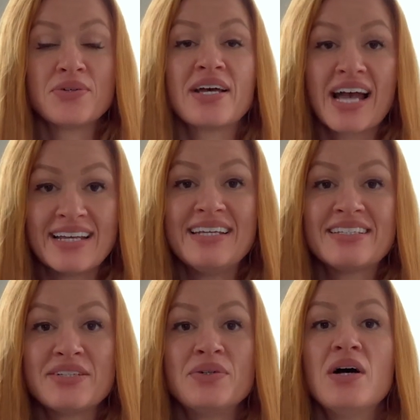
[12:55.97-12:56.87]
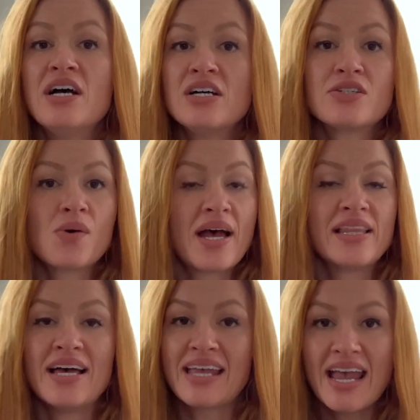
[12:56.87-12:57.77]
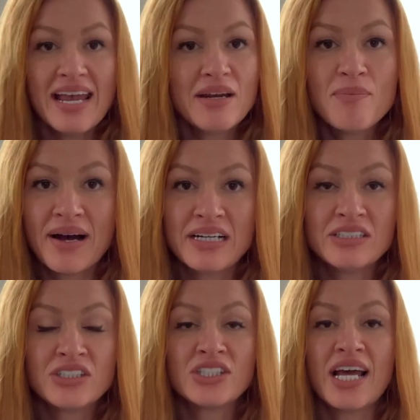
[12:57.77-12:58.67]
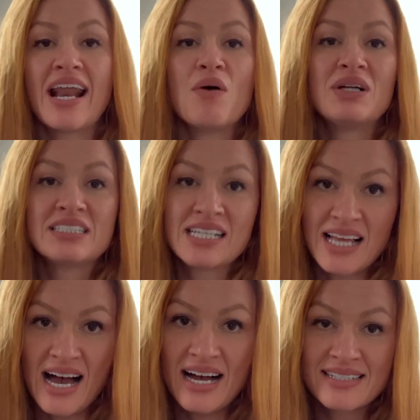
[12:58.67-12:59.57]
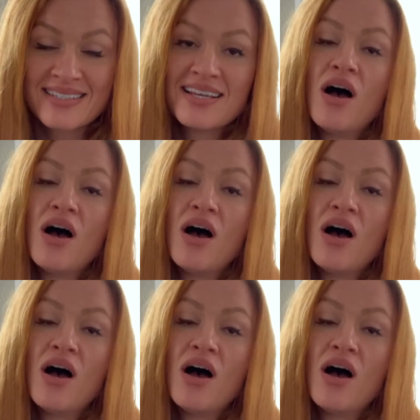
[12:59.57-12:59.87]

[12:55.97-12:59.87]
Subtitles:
Like I need to, so I like ate a bunch and I went to class.